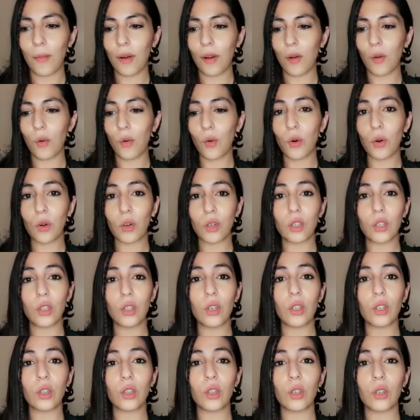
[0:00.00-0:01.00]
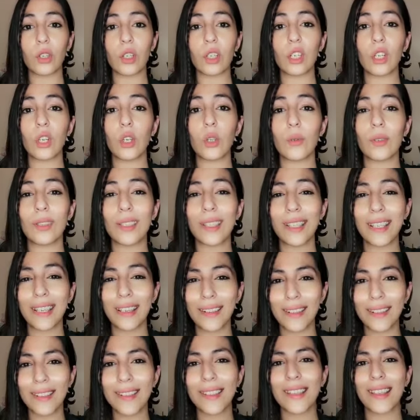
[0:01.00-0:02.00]
Or you can learn a new
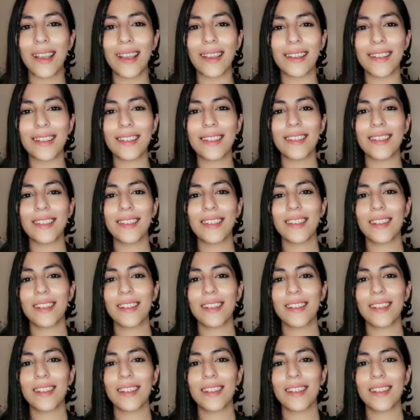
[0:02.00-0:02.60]
skill set,